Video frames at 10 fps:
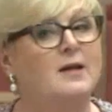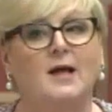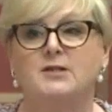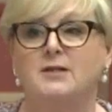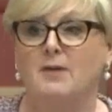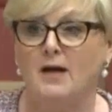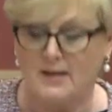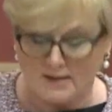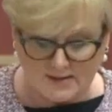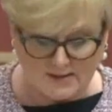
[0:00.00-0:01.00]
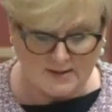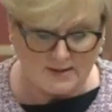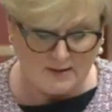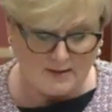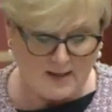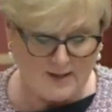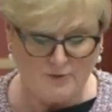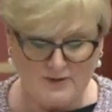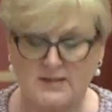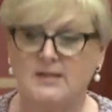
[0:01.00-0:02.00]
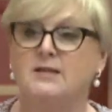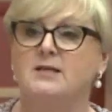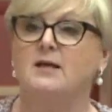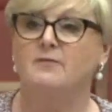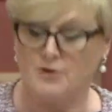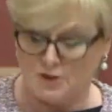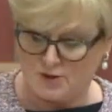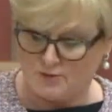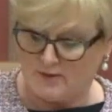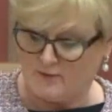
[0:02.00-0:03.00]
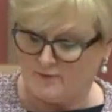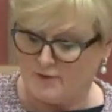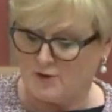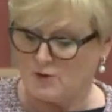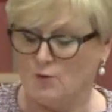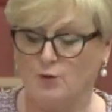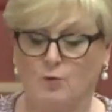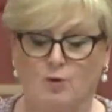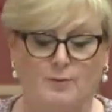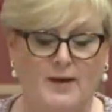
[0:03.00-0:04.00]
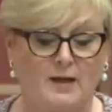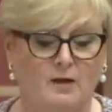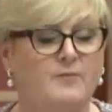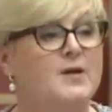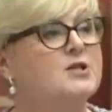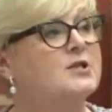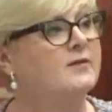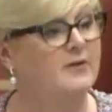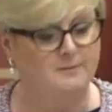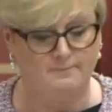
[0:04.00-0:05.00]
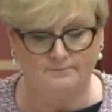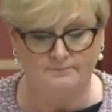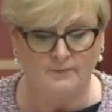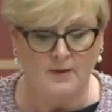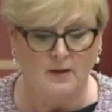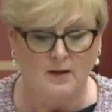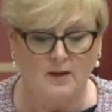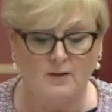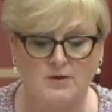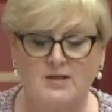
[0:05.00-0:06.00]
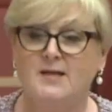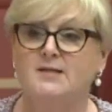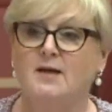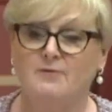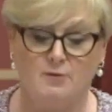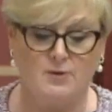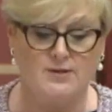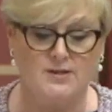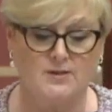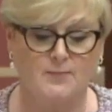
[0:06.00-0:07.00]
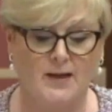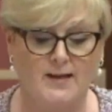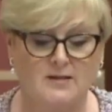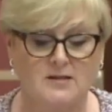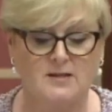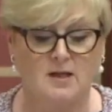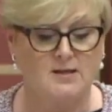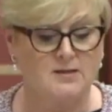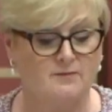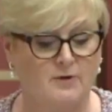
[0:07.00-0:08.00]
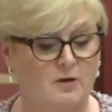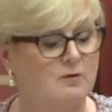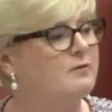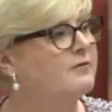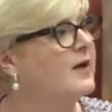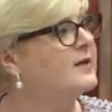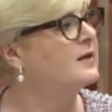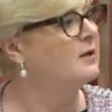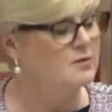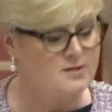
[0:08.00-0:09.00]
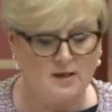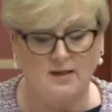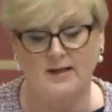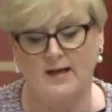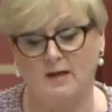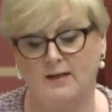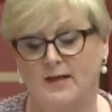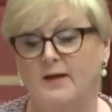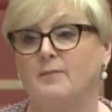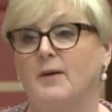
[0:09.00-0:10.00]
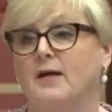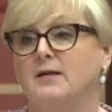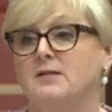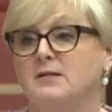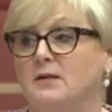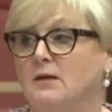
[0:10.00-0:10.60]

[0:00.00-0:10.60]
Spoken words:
actually marks the 106th anniversary of the First World War Battle of Beersheba, in which Anzac forces played a decisive role fighting alongside their Allied counterparts